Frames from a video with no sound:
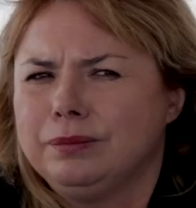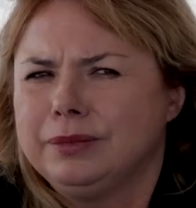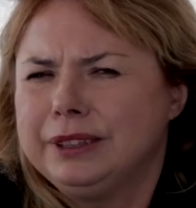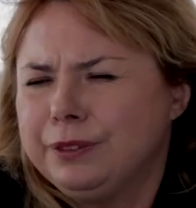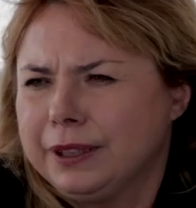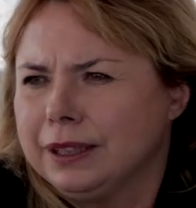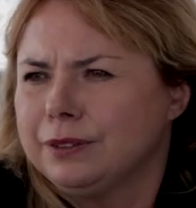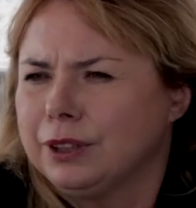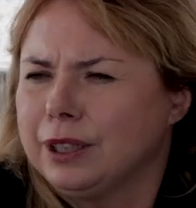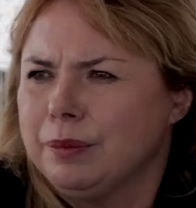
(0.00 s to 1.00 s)

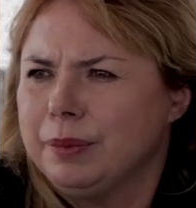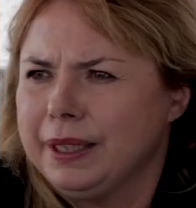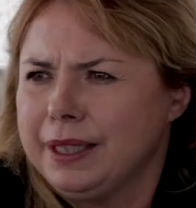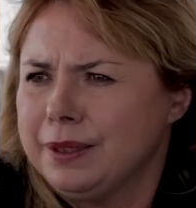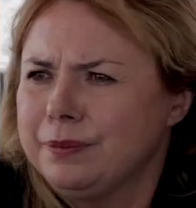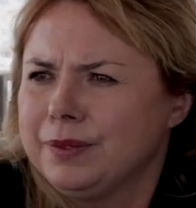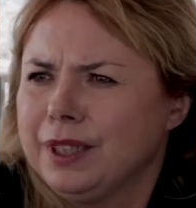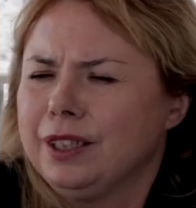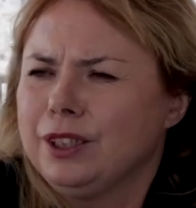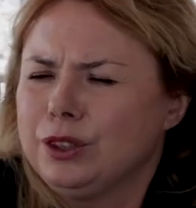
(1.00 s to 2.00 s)
difficult for companies.
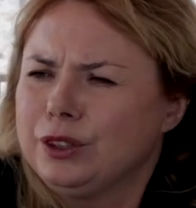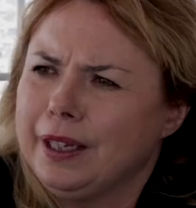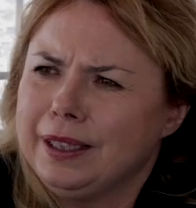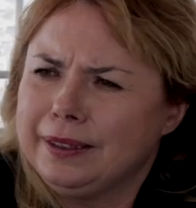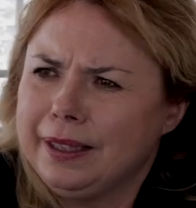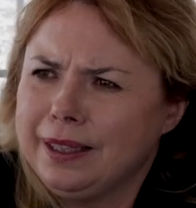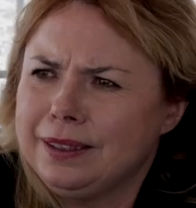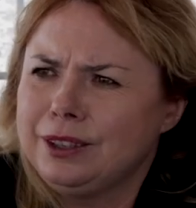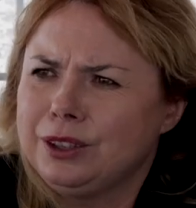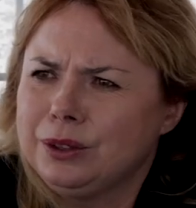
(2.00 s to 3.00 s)
And
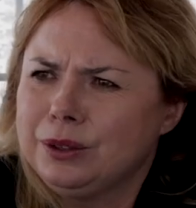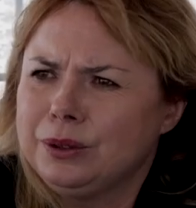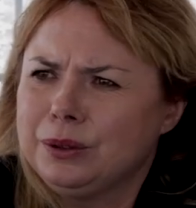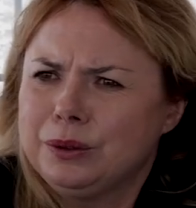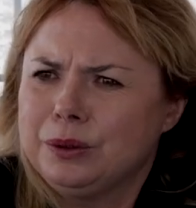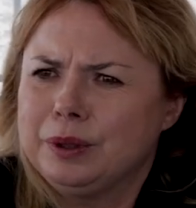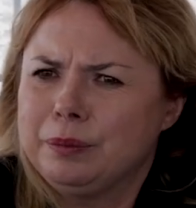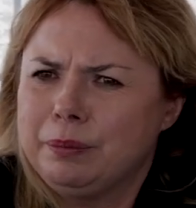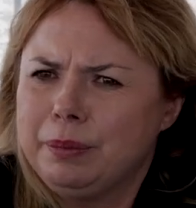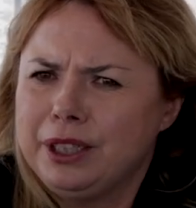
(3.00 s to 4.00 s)
then
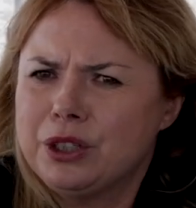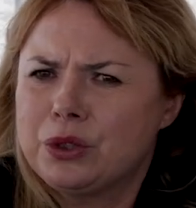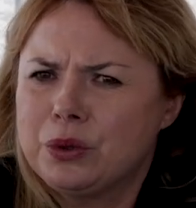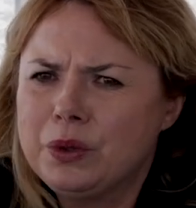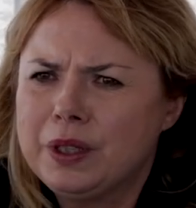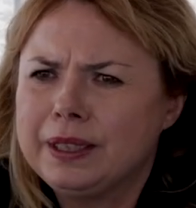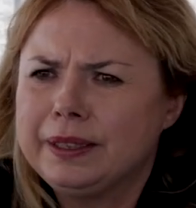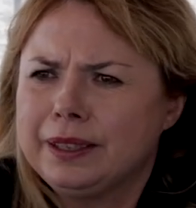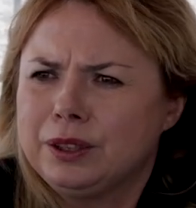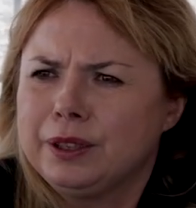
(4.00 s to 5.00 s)
to be sure
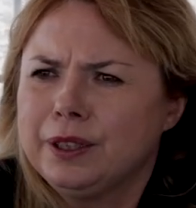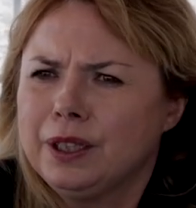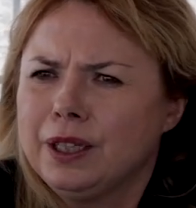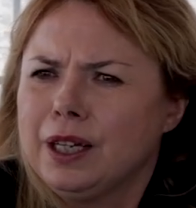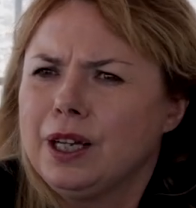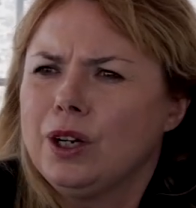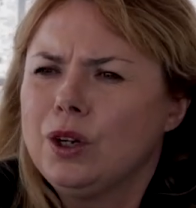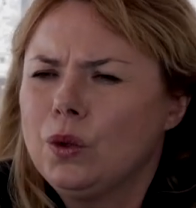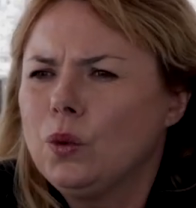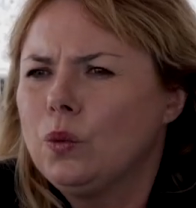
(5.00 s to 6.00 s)
that
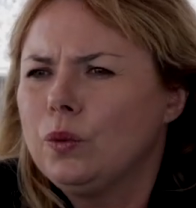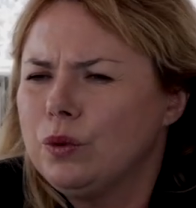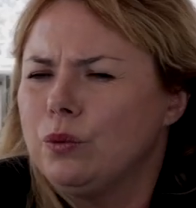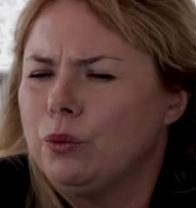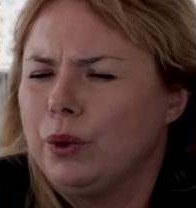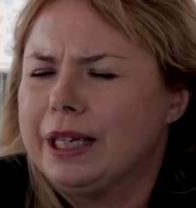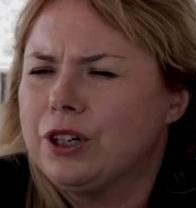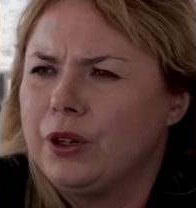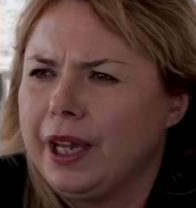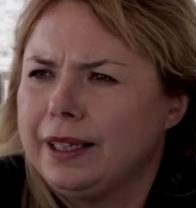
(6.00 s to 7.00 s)
we
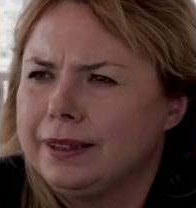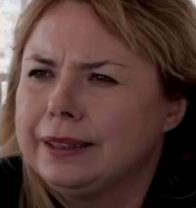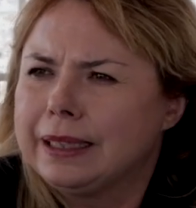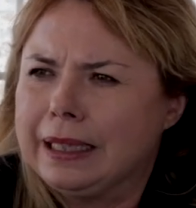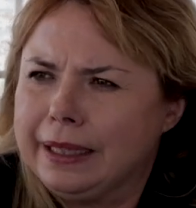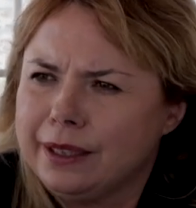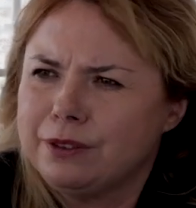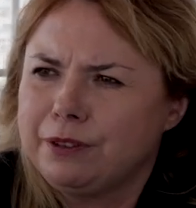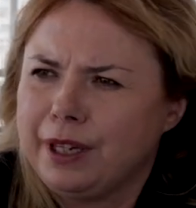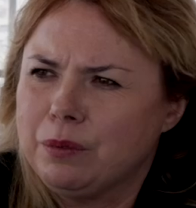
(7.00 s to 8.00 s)
create the
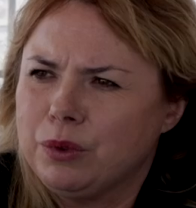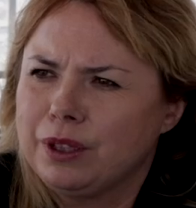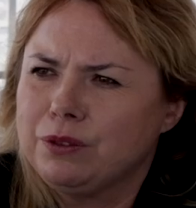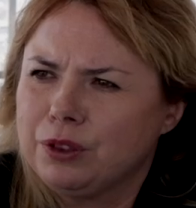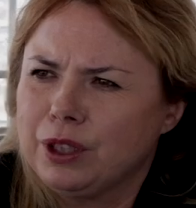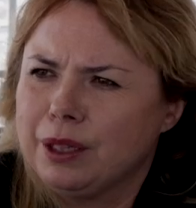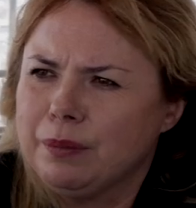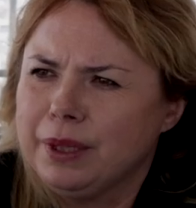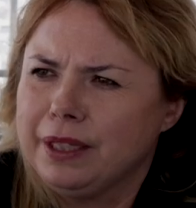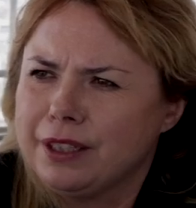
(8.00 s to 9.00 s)
clear framework for
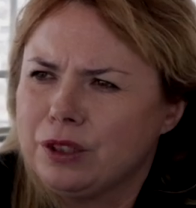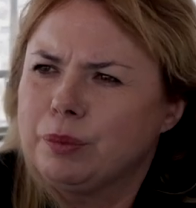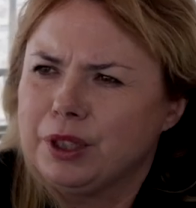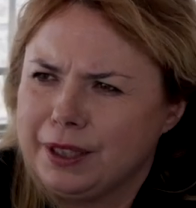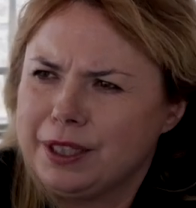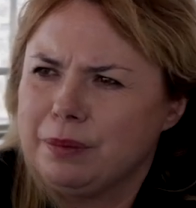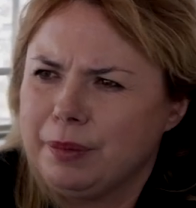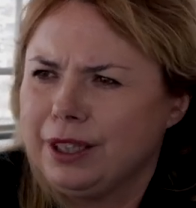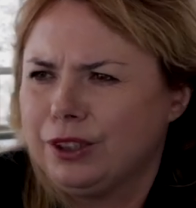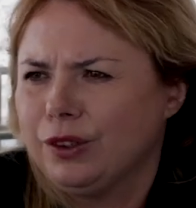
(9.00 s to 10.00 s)
companies to
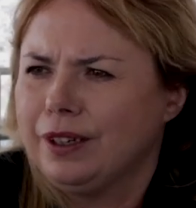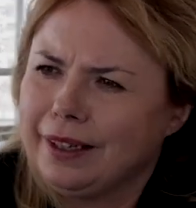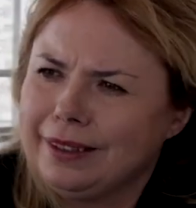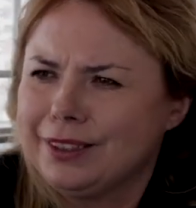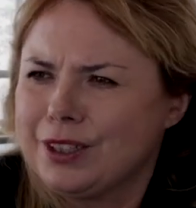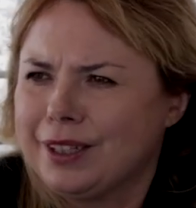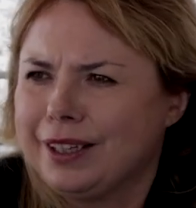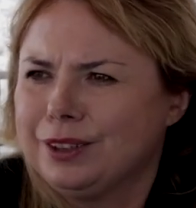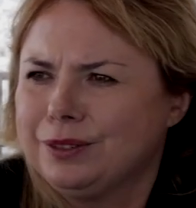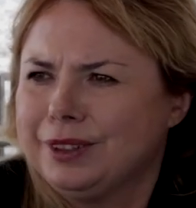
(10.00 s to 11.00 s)
participate on either
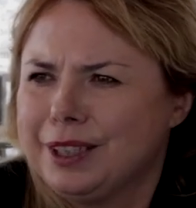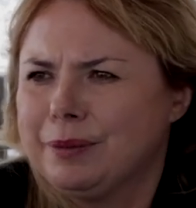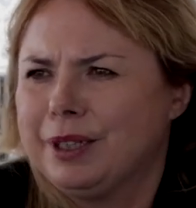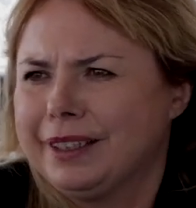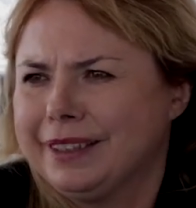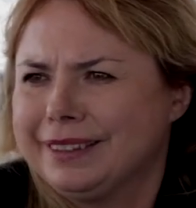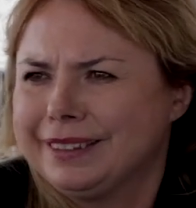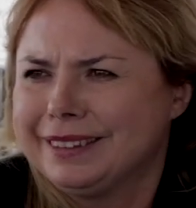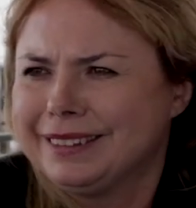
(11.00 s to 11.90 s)
side of this market.